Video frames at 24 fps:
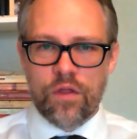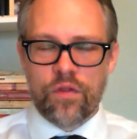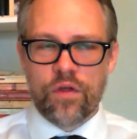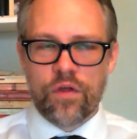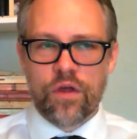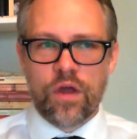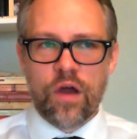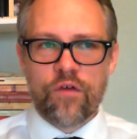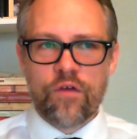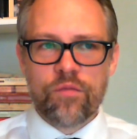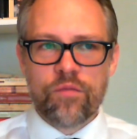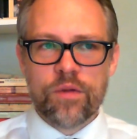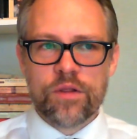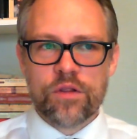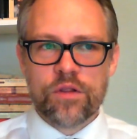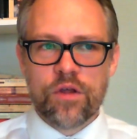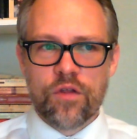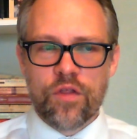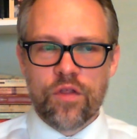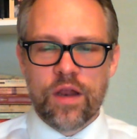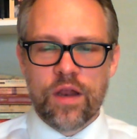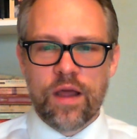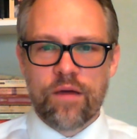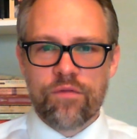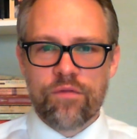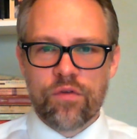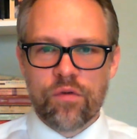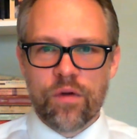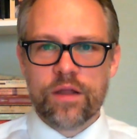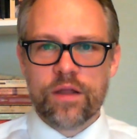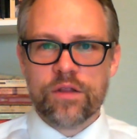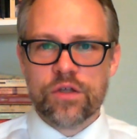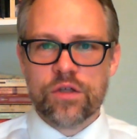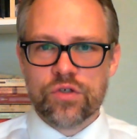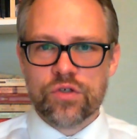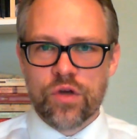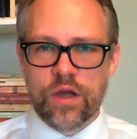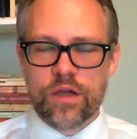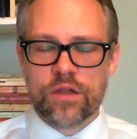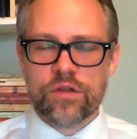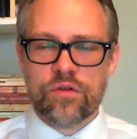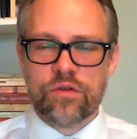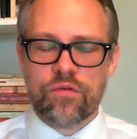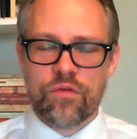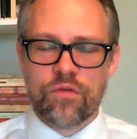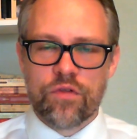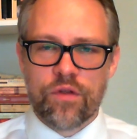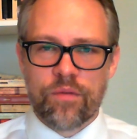The government doesn't have the right to try to
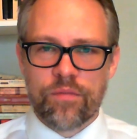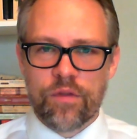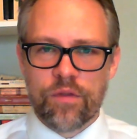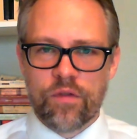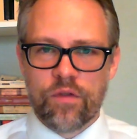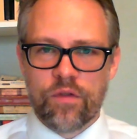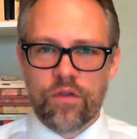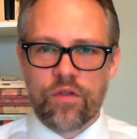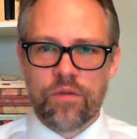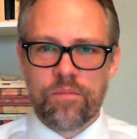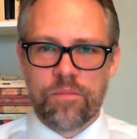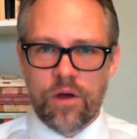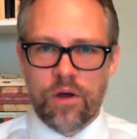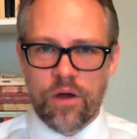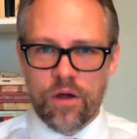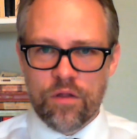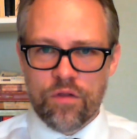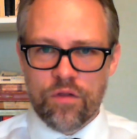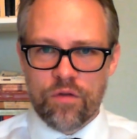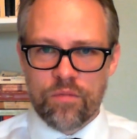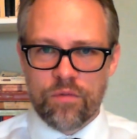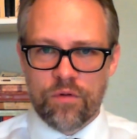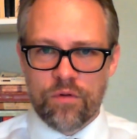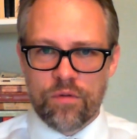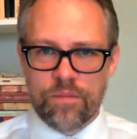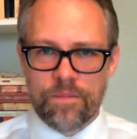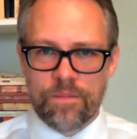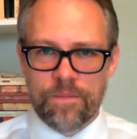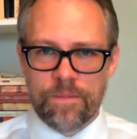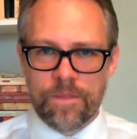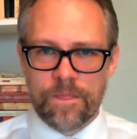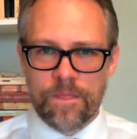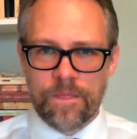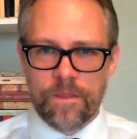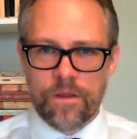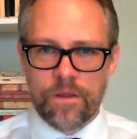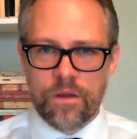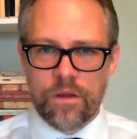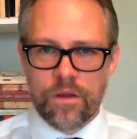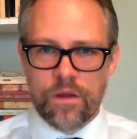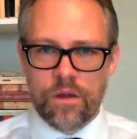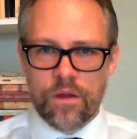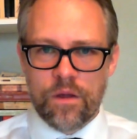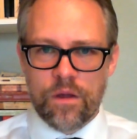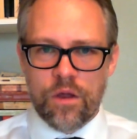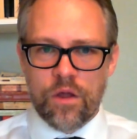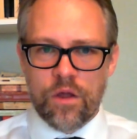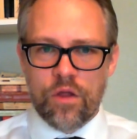do something that's impossible.
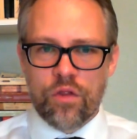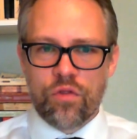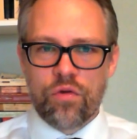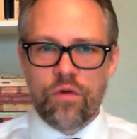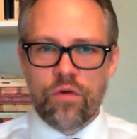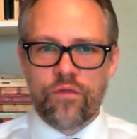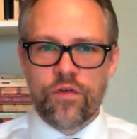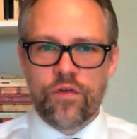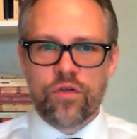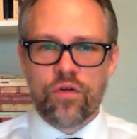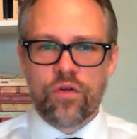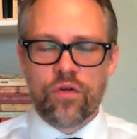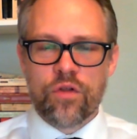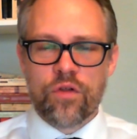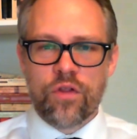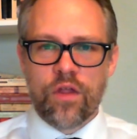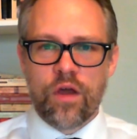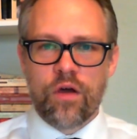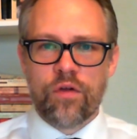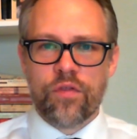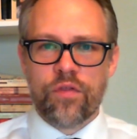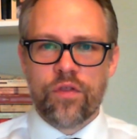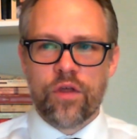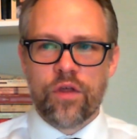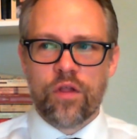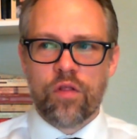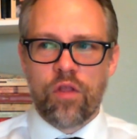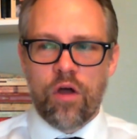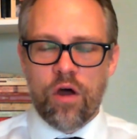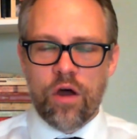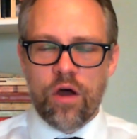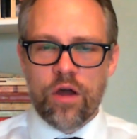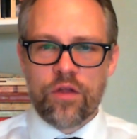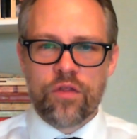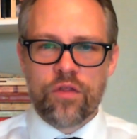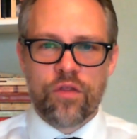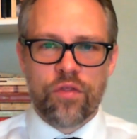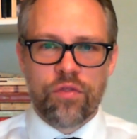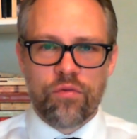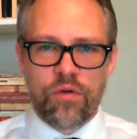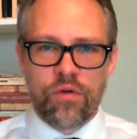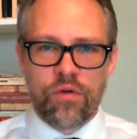So if it turns out that laws and